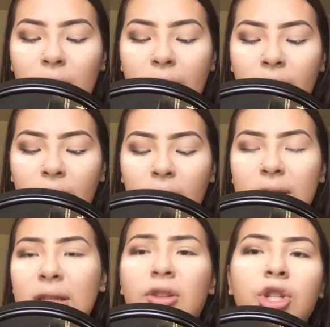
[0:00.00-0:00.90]
liner.
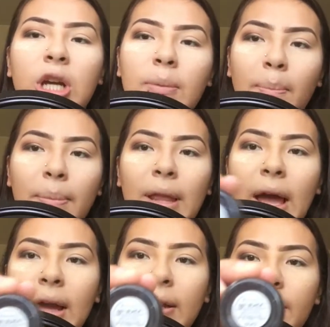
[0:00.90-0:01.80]
It's in the shade
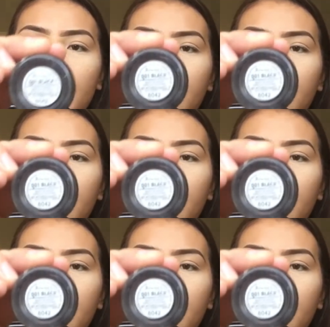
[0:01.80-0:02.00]
Black.